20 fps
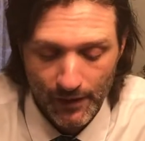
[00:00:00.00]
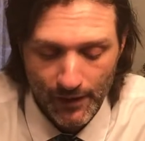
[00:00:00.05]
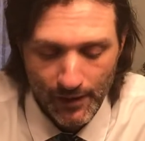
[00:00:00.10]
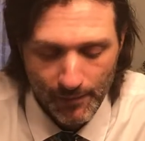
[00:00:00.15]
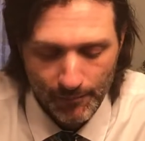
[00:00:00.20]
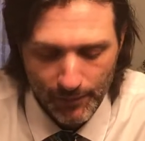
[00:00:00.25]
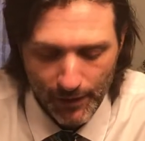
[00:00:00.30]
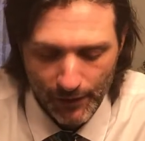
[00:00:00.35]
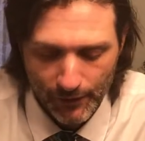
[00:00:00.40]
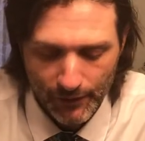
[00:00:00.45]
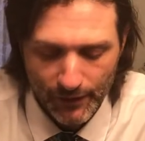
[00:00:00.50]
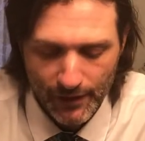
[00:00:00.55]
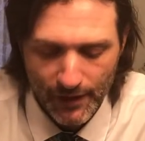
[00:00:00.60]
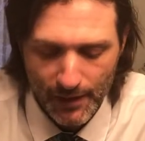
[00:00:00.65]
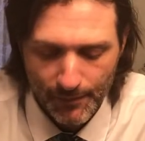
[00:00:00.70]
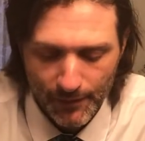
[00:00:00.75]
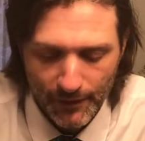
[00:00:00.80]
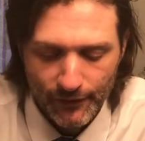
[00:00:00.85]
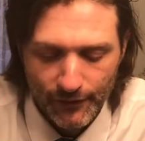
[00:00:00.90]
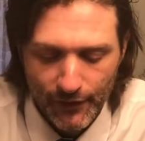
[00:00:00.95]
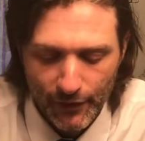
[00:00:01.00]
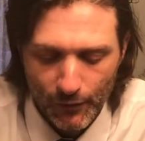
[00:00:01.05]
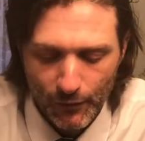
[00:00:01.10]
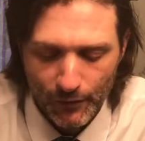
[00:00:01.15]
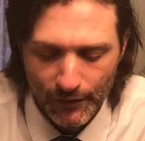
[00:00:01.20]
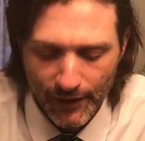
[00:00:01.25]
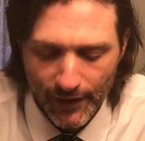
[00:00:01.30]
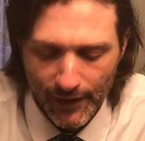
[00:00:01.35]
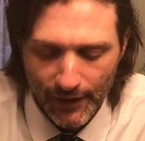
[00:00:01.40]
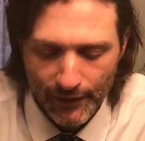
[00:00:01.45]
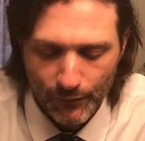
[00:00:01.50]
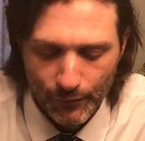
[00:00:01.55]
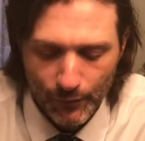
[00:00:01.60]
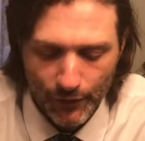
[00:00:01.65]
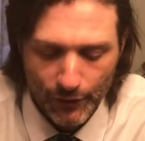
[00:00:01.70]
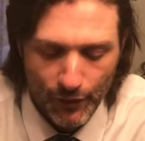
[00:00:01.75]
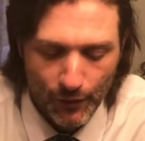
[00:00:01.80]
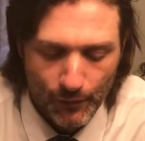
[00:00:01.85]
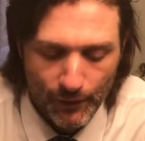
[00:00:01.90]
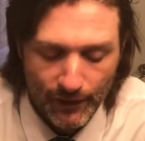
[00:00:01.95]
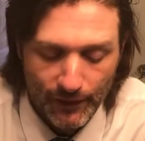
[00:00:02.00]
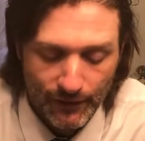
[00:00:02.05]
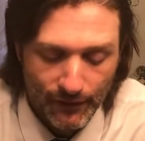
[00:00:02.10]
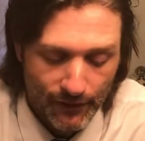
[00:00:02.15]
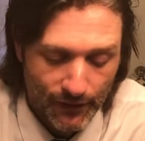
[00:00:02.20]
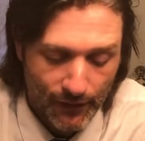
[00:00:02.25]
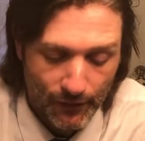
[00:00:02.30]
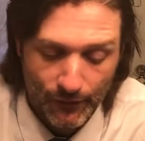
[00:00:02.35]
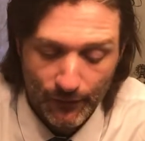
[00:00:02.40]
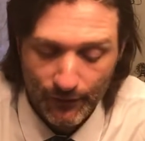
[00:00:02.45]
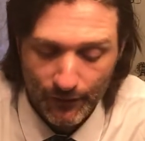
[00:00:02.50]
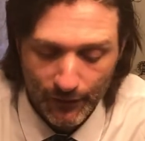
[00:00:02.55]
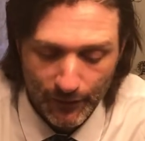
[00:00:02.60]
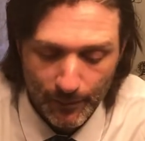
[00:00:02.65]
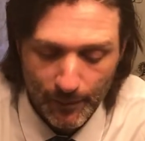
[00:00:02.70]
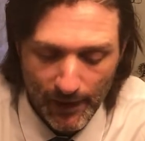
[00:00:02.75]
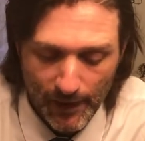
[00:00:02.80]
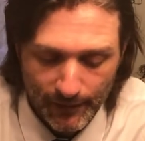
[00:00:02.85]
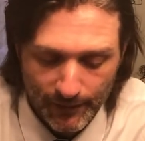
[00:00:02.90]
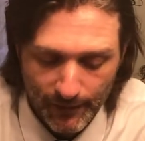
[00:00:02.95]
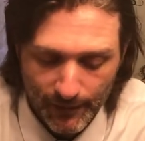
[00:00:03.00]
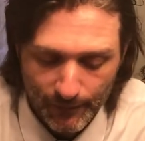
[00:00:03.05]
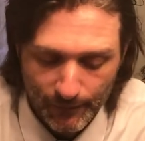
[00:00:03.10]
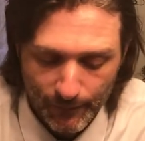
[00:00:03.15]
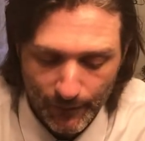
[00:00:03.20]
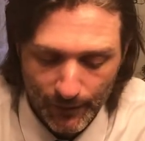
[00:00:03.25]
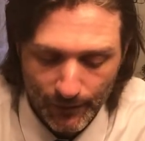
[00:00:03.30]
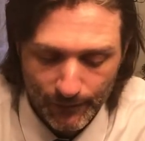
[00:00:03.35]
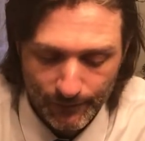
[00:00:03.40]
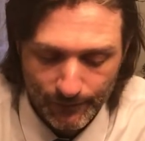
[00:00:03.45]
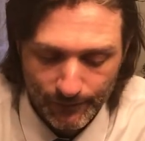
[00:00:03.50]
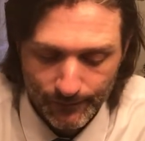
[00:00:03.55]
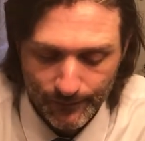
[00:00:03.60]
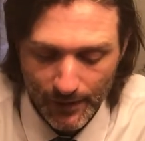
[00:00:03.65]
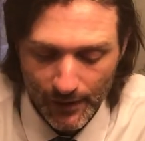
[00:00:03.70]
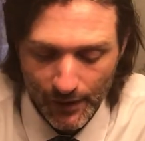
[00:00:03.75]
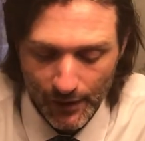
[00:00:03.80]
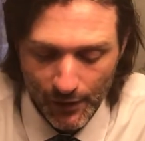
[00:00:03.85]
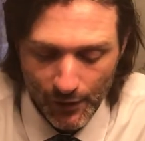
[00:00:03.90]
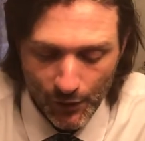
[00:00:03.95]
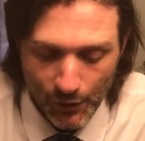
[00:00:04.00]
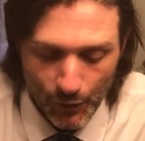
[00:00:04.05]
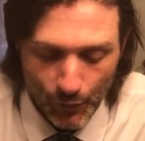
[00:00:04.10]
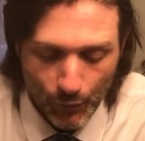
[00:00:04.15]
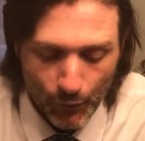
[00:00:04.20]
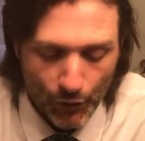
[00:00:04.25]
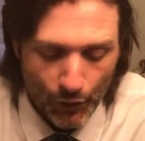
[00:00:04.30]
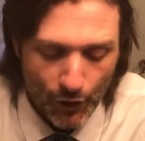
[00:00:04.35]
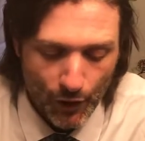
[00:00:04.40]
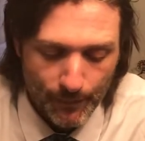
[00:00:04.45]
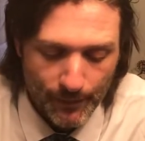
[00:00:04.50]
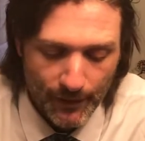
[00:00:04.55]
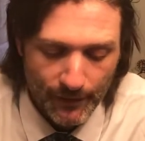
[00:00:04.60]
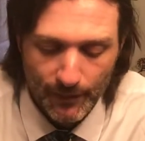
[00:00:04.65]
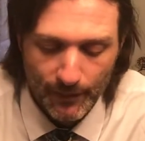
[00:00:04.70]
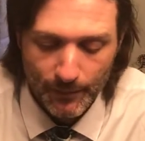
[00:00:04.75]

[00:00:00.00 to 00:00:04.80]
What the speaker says: Better to keep it in the old heads where no one can see it or suspect it. Well, we're all bits and